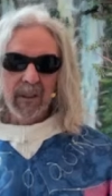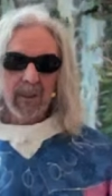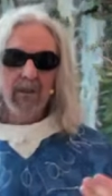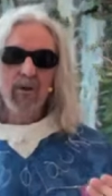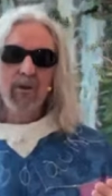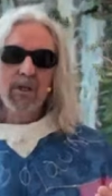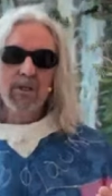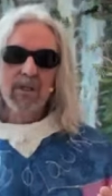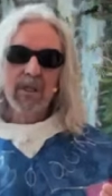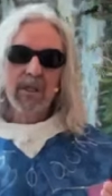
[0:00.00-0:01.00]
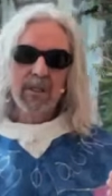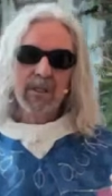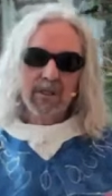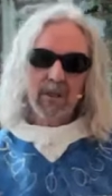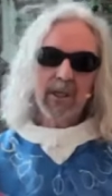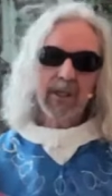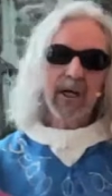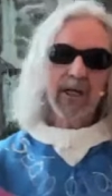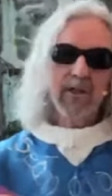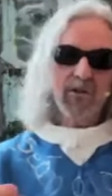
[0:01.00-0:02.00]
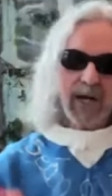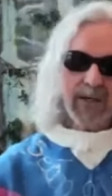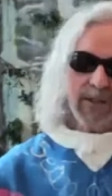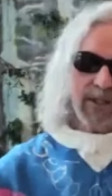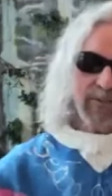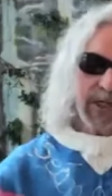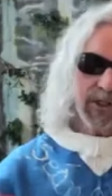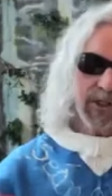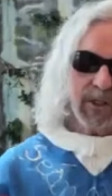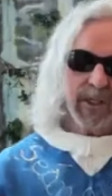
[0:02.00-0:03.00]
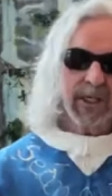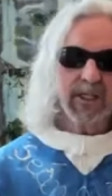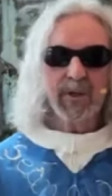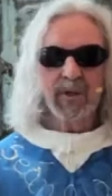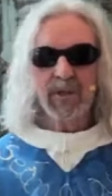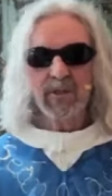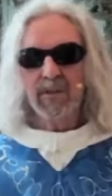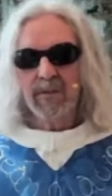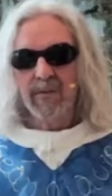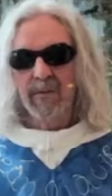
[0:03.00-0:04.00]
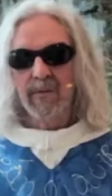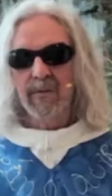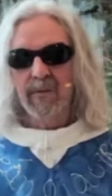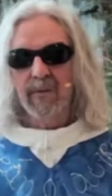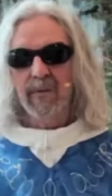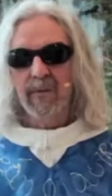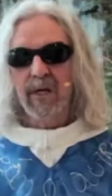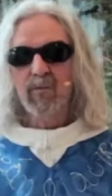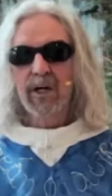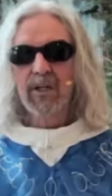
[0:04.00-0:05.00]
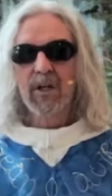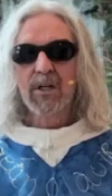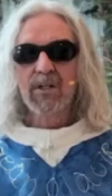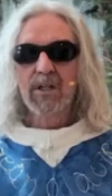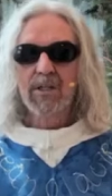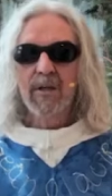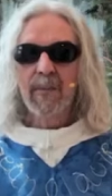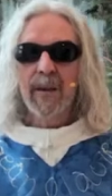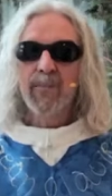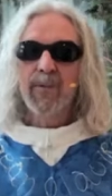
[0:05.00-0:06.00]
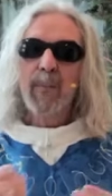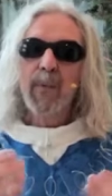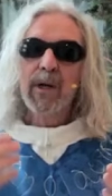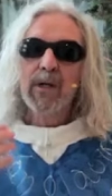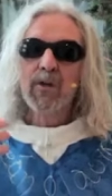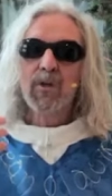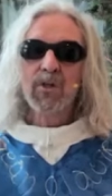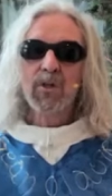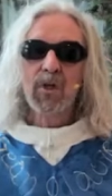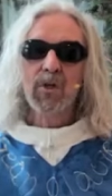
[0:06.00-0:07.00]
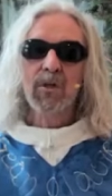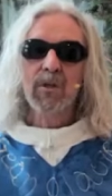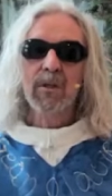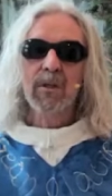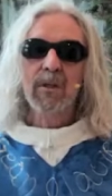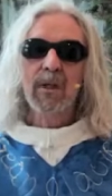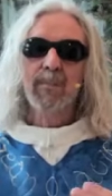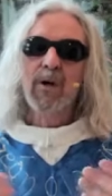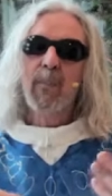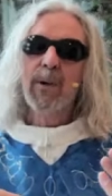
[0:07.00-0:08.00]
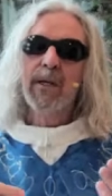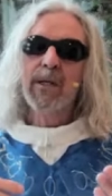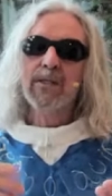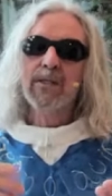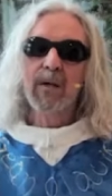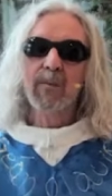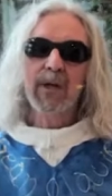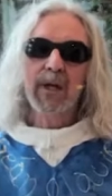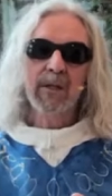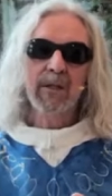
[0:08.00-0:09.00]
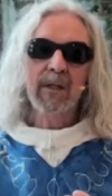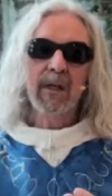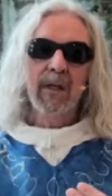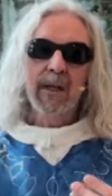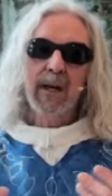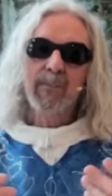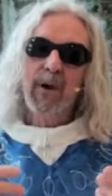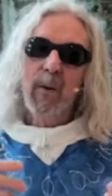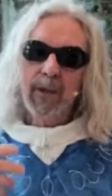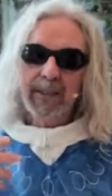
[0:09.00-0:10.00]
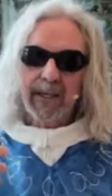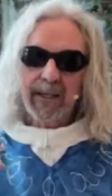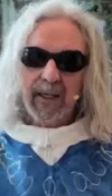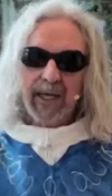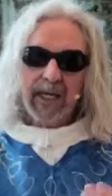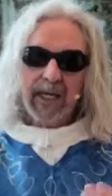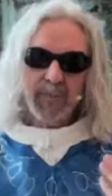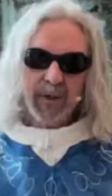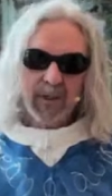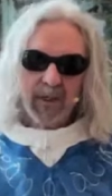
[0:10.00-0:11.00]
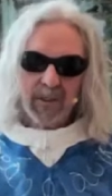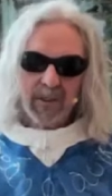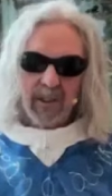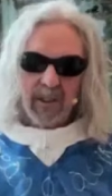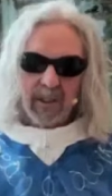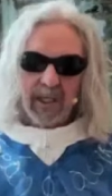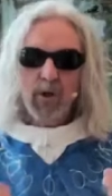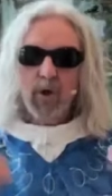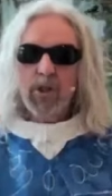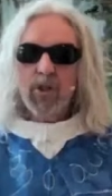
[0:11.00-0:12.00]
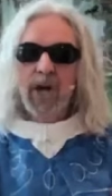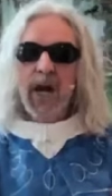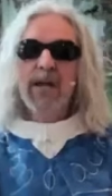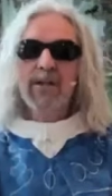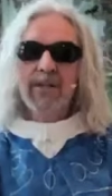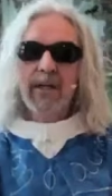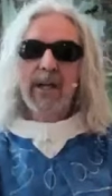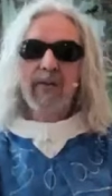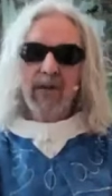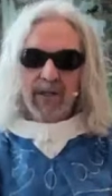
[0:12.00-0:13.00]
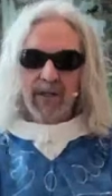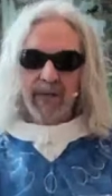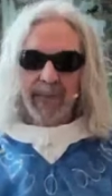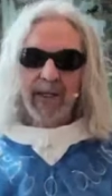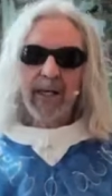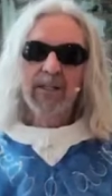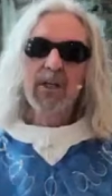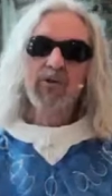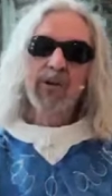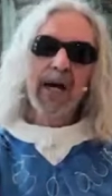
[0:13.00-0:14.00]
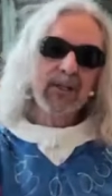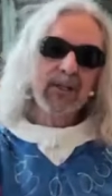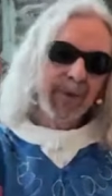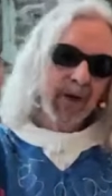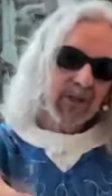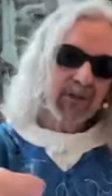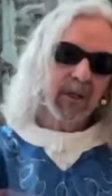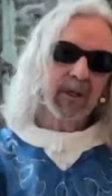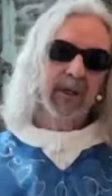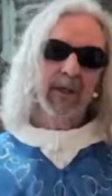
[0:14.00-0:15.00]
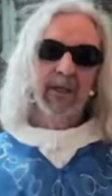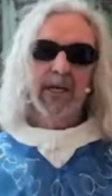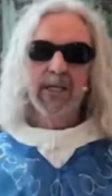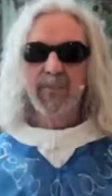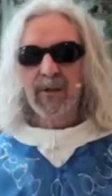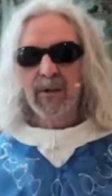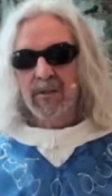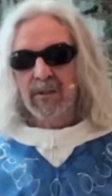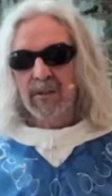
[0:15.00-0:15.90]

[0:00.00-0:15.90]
Eucharist is literally a trans-dimensional experience. And what it does is properly understood, properly celebrated, and properly experienced. It goes trans in everything. It's a transpersonal experience.